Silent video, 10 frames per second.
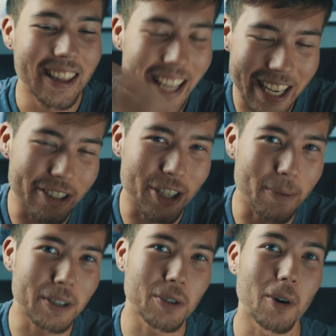Thank you so
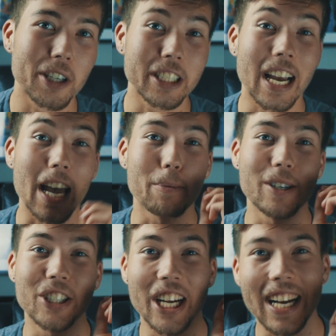much for watching. I
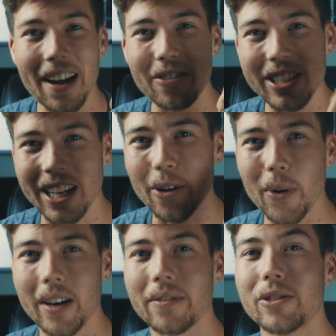appreciate every single
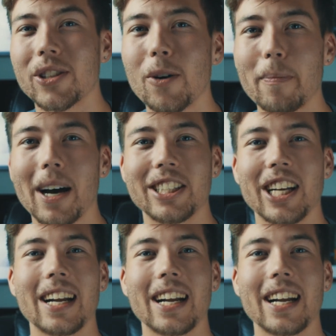one of you so much,